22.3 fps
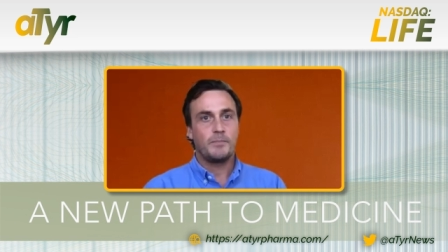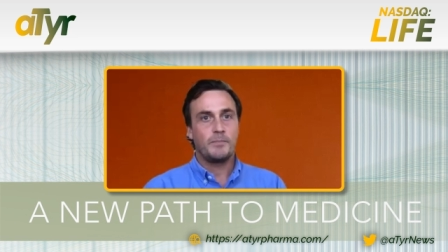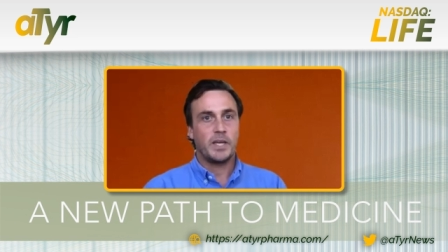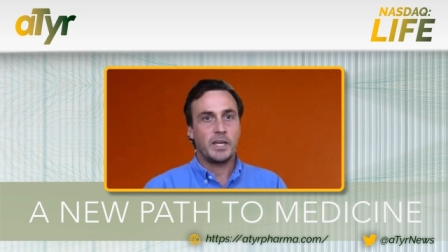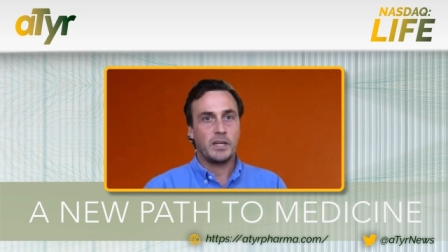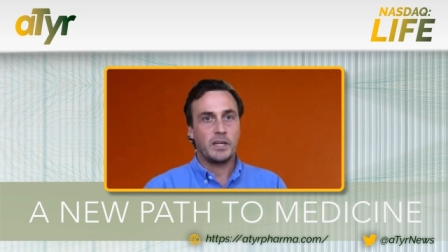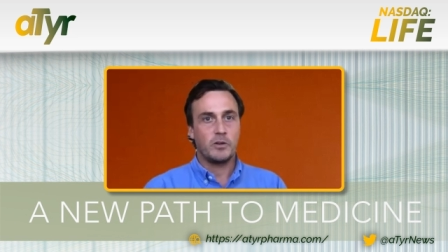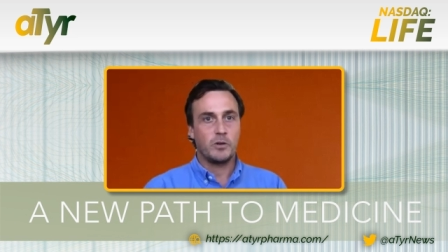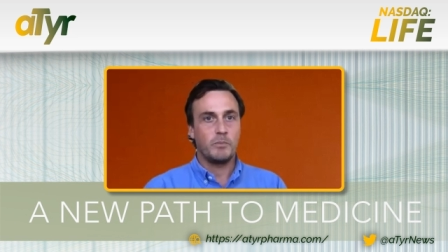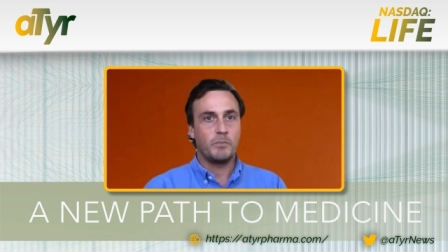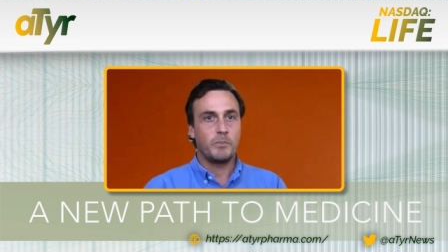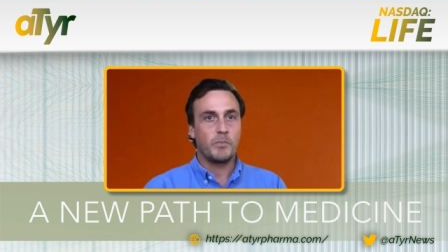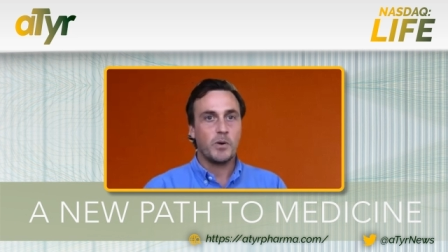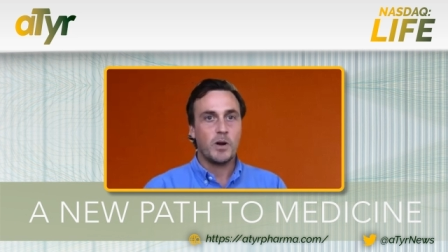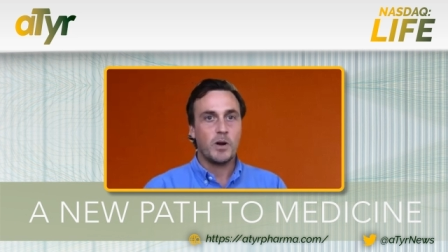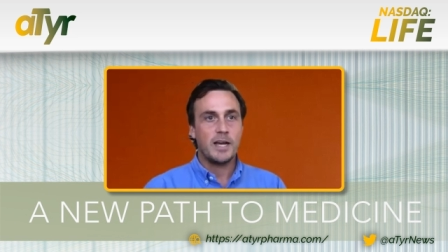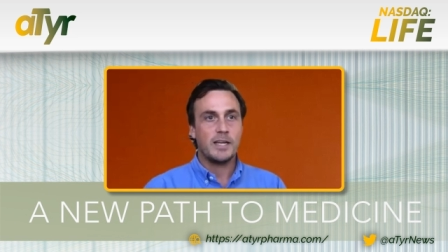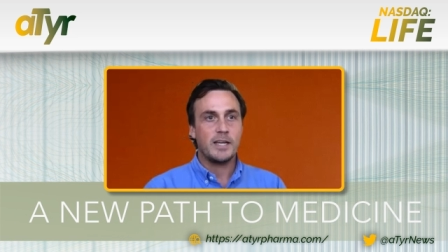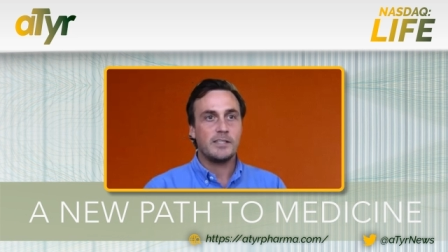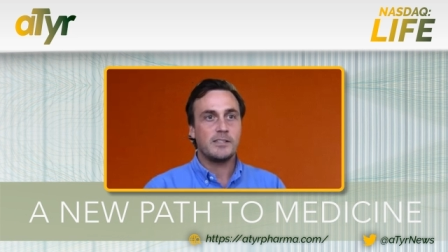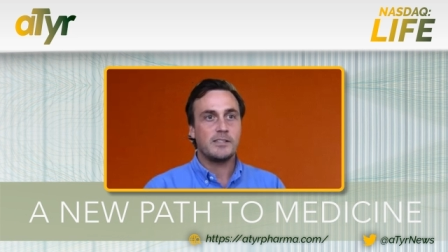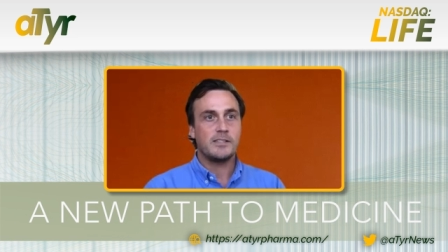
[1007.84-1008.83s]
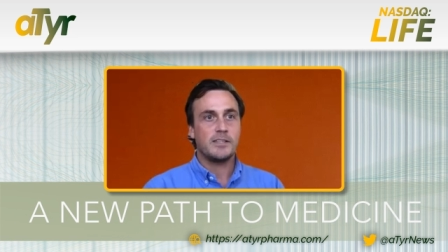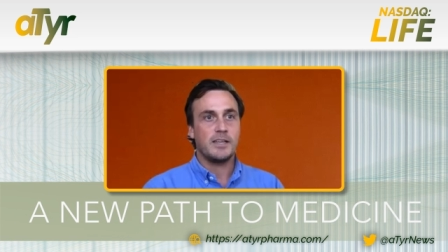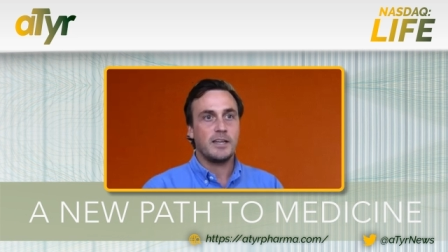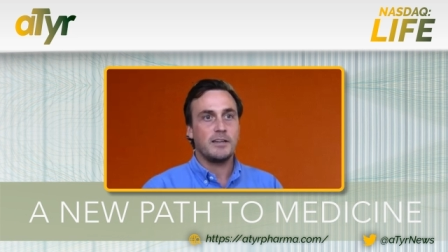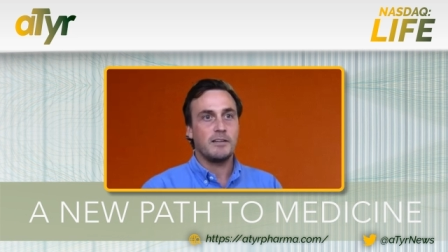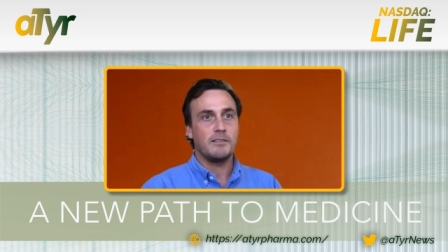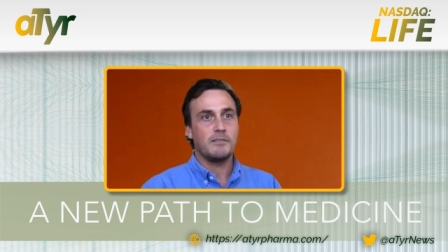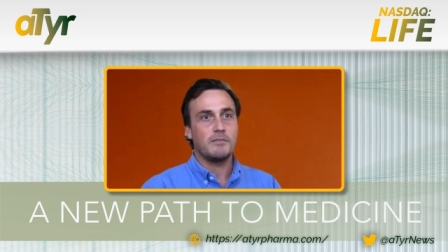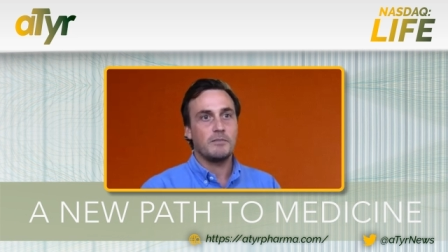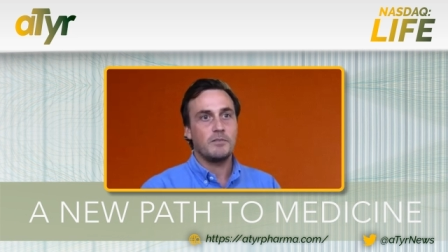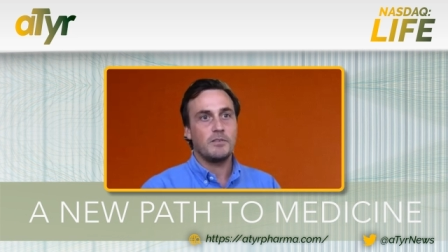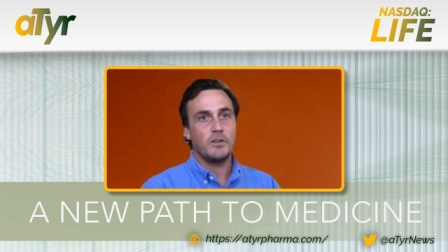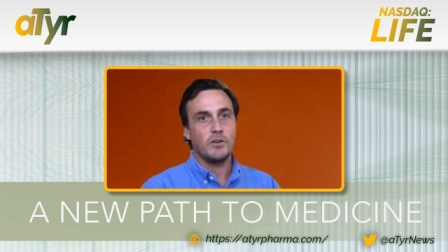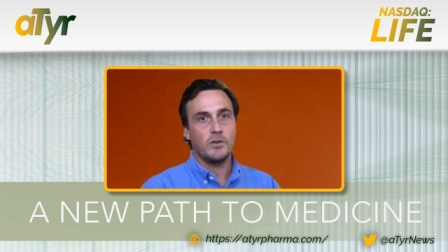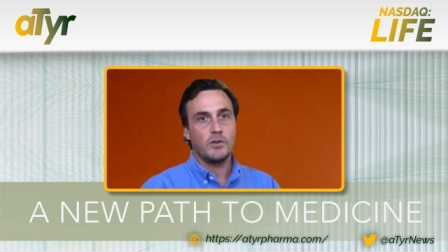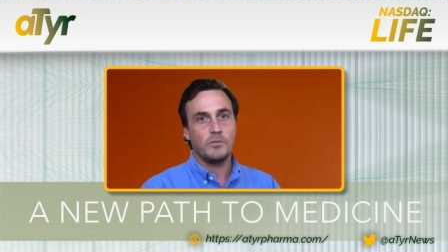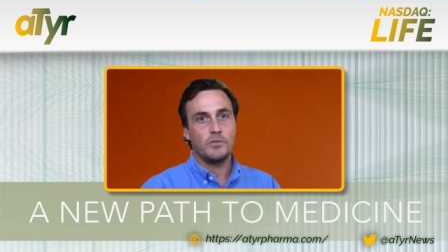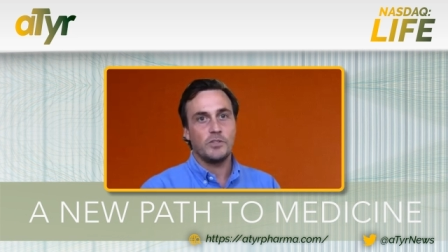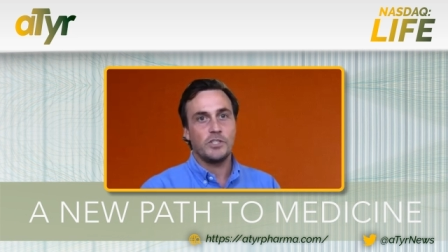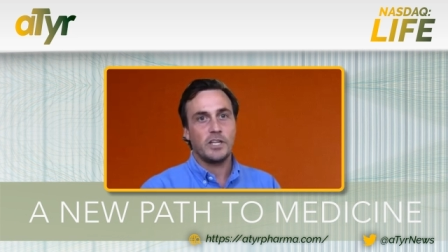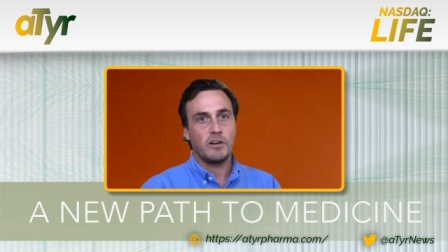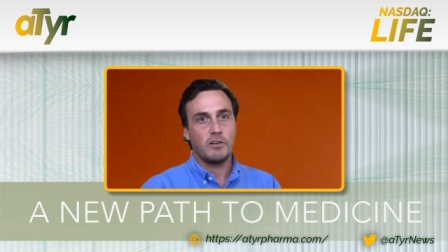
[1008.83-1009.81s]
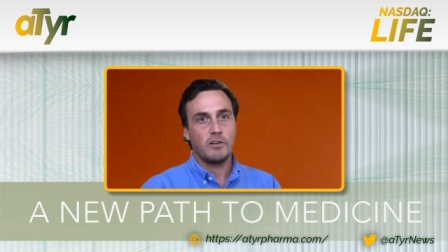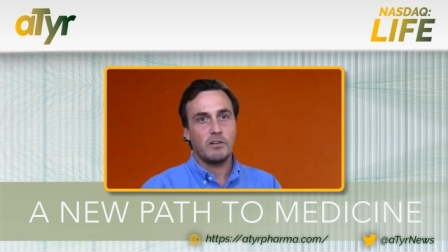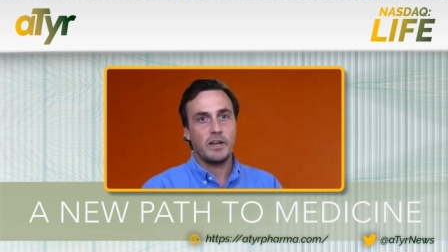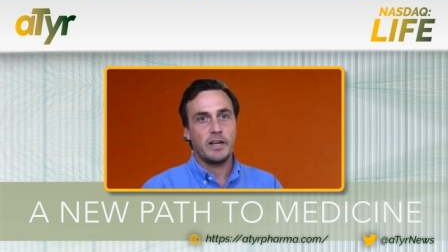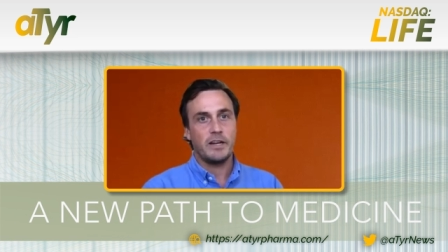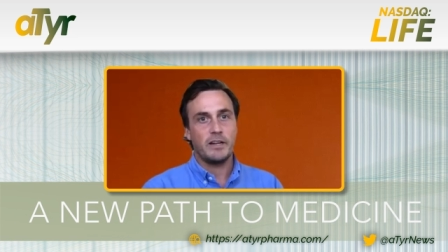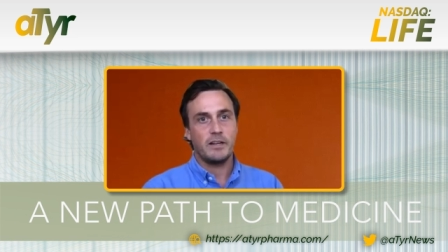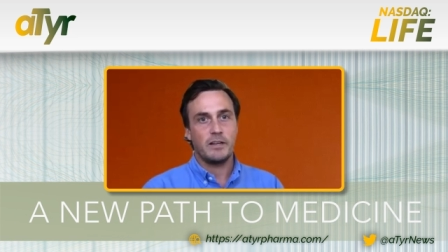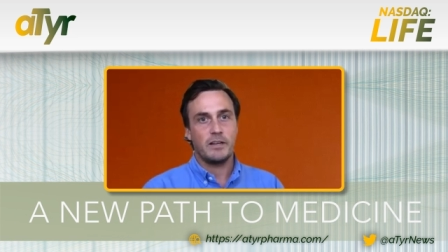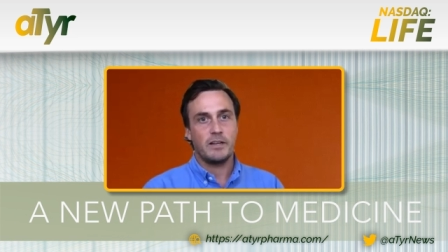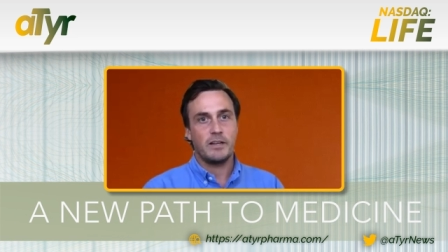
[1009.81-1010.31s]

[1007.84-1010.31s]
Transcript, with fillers: a good price and you know generate